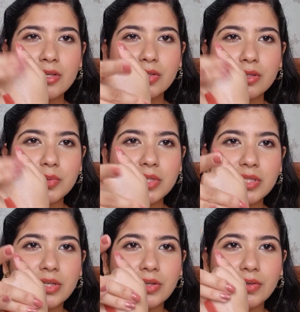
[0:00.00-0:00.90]
So this
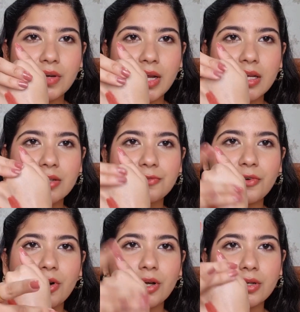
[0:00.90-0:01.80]
was great
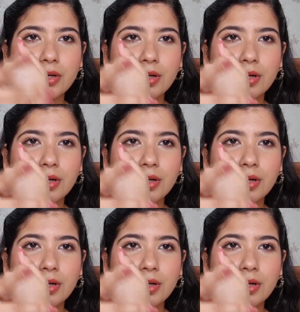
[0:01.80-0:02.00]
for